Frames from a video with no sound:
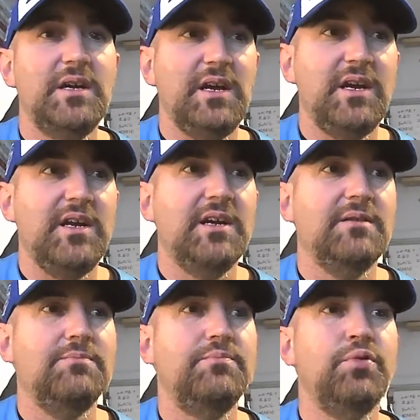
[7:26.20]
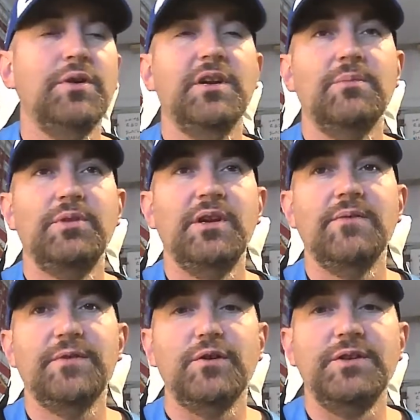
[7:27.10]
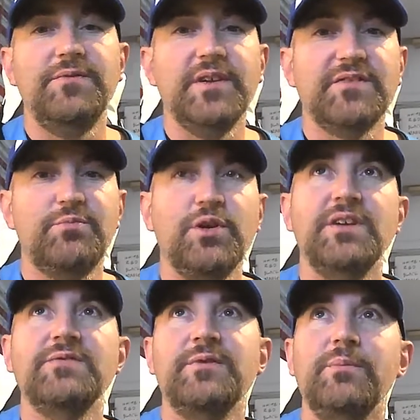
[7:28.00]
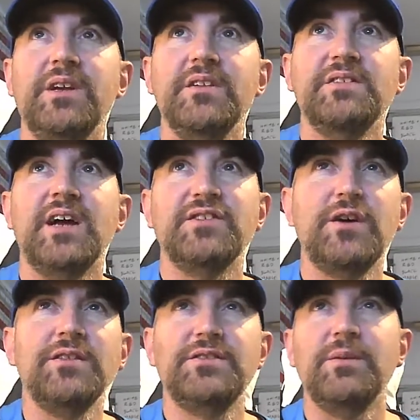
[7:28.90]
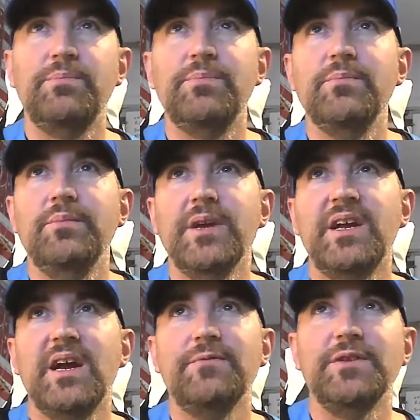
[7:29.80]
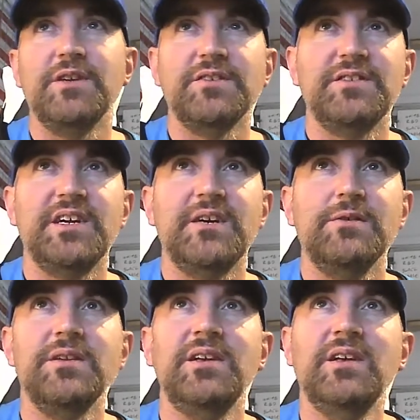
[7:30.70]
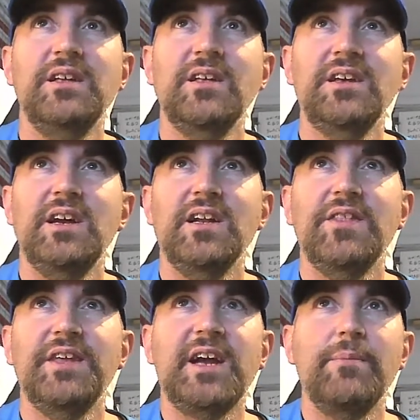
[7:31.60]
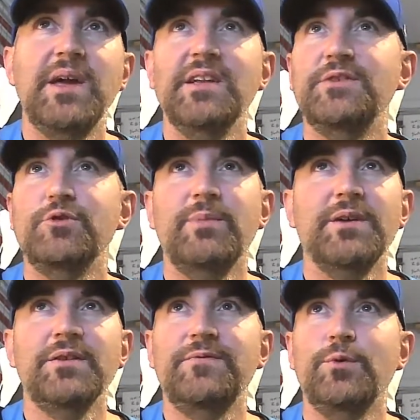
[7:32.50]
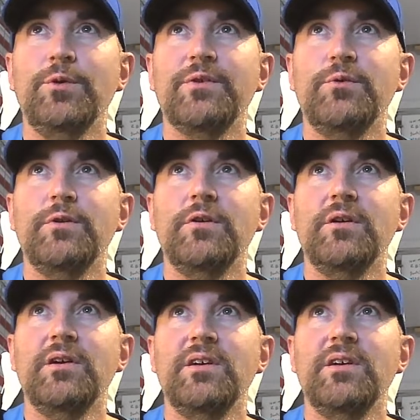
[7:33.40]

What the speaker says: and putting up enough good defensive plays for me. I saw the McCaffrey touchdown, and I think I made it to about the fourth quarter.